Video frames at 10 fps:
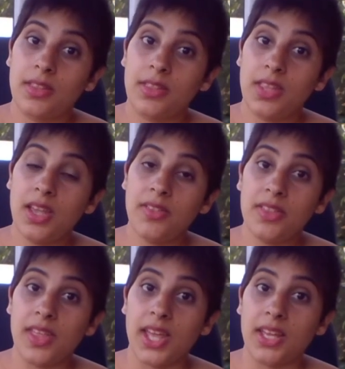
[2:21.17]
The other
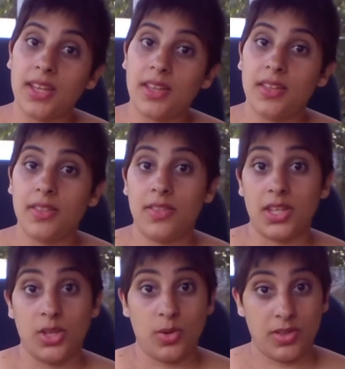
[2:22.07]
thing
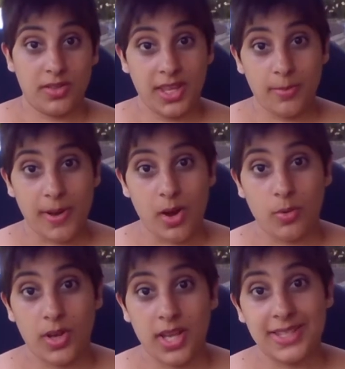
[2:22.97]
that you can think
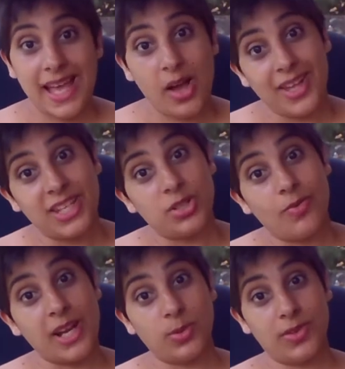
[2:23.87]
about is how they
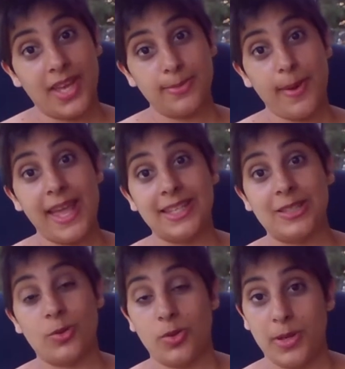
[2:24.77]
interact with their space
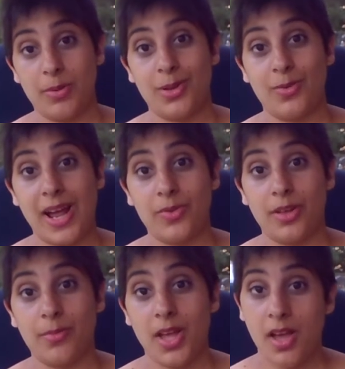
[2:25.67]
or the people around
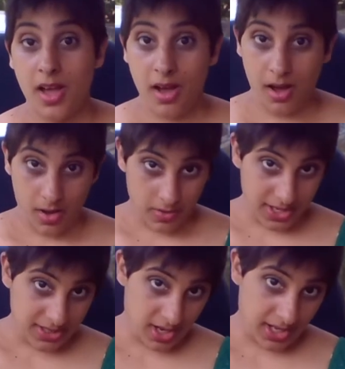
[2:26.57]
them. Are they
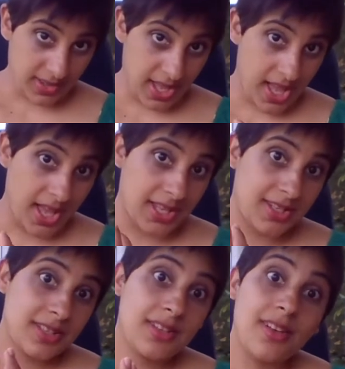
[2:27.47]
ducking their
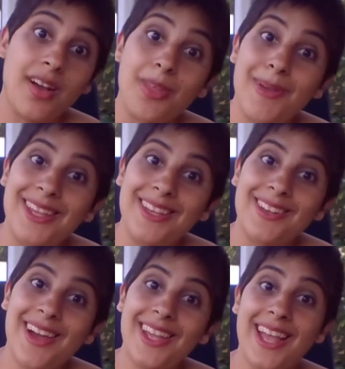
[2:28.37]
head? Are they making good
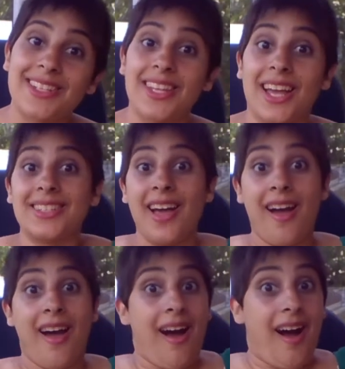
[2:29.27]
eye contact?
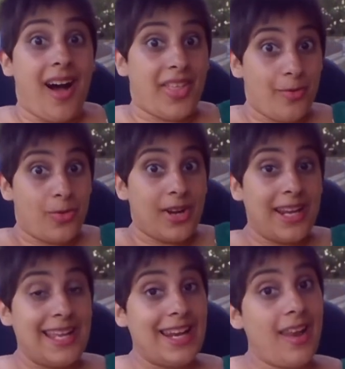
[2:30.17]
Are they
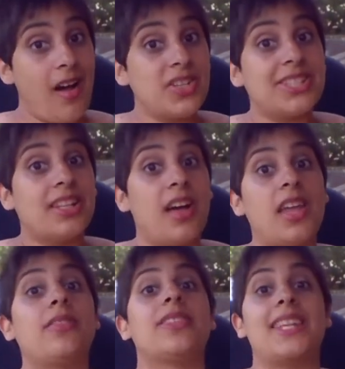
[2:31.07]
really larger than
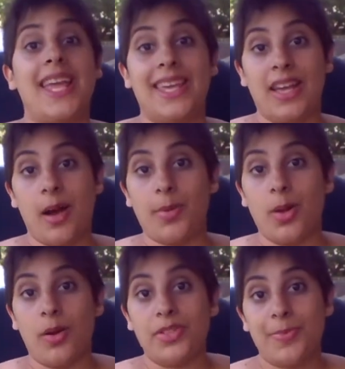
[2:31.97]
life and taking up a
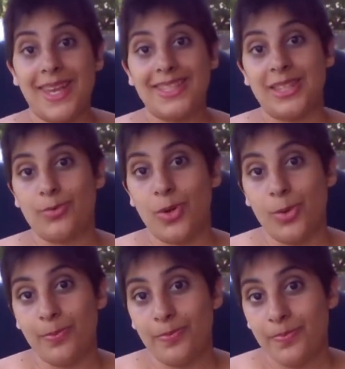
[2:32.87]
lot of space in the
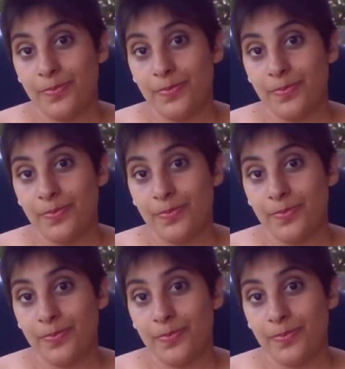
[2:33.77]
room?